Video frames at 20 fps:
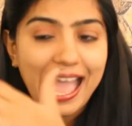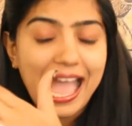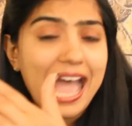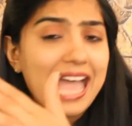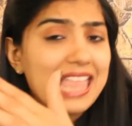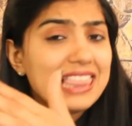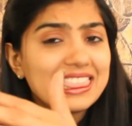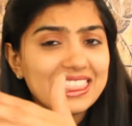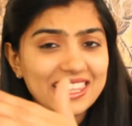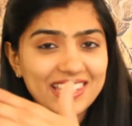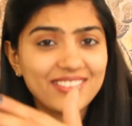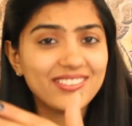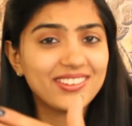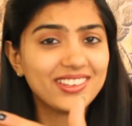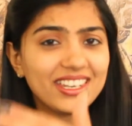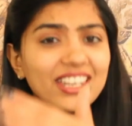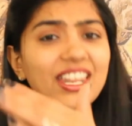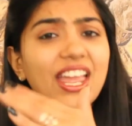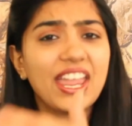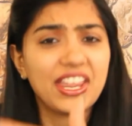I live
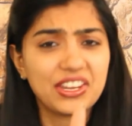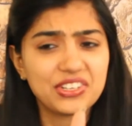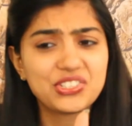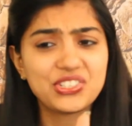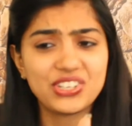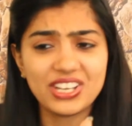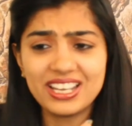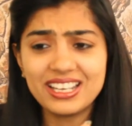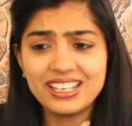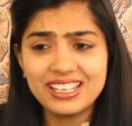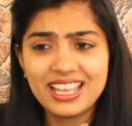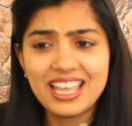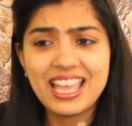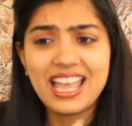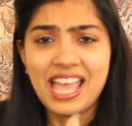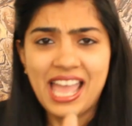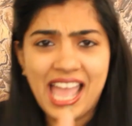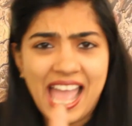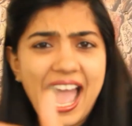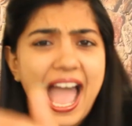in Asia.
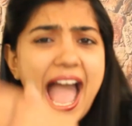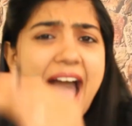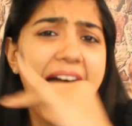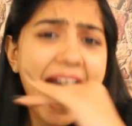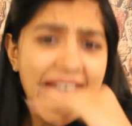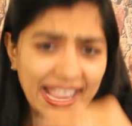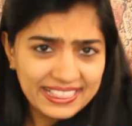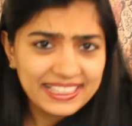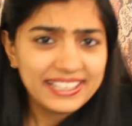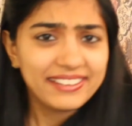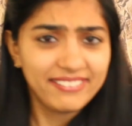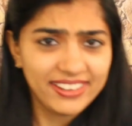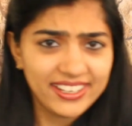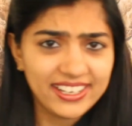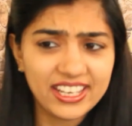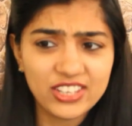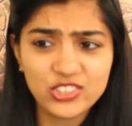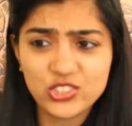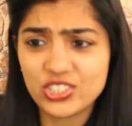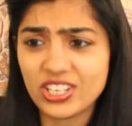I live in
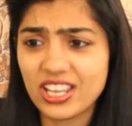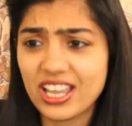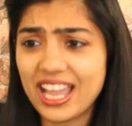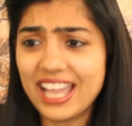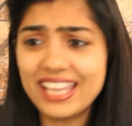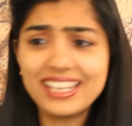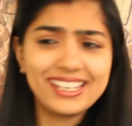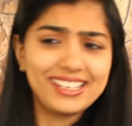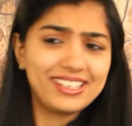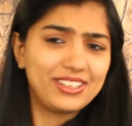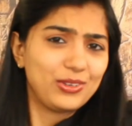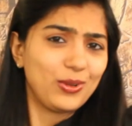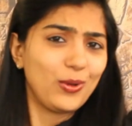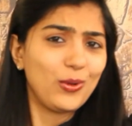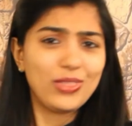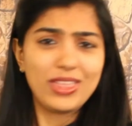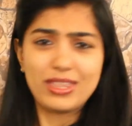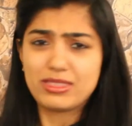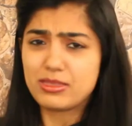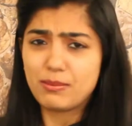Asia. I didn't
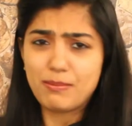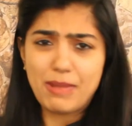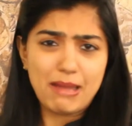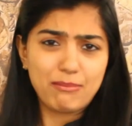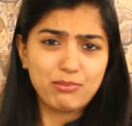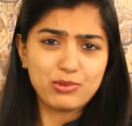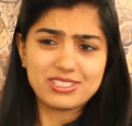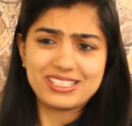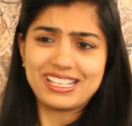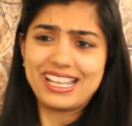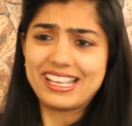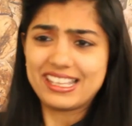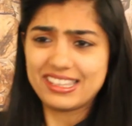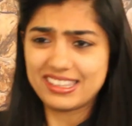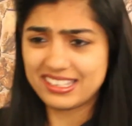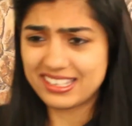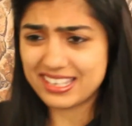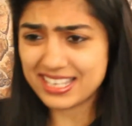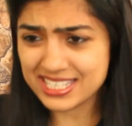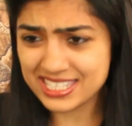know that the map was like
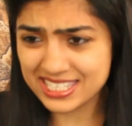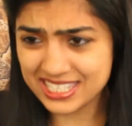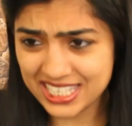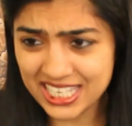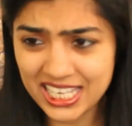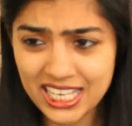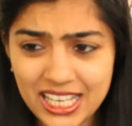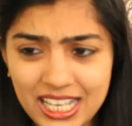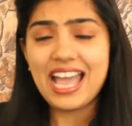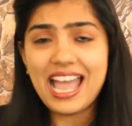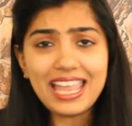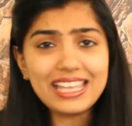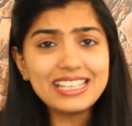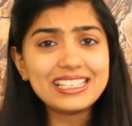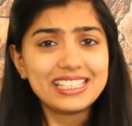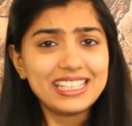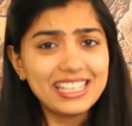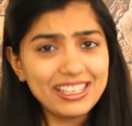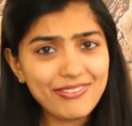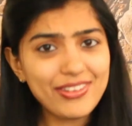this. I
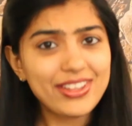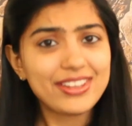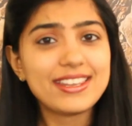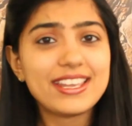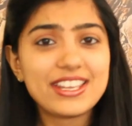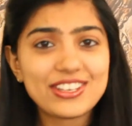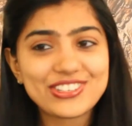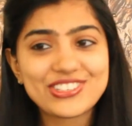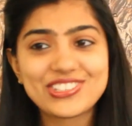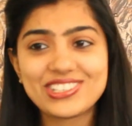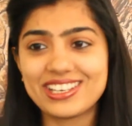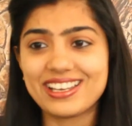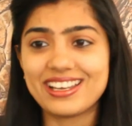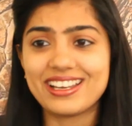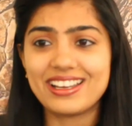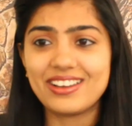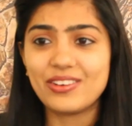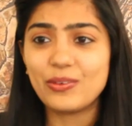live in Asia.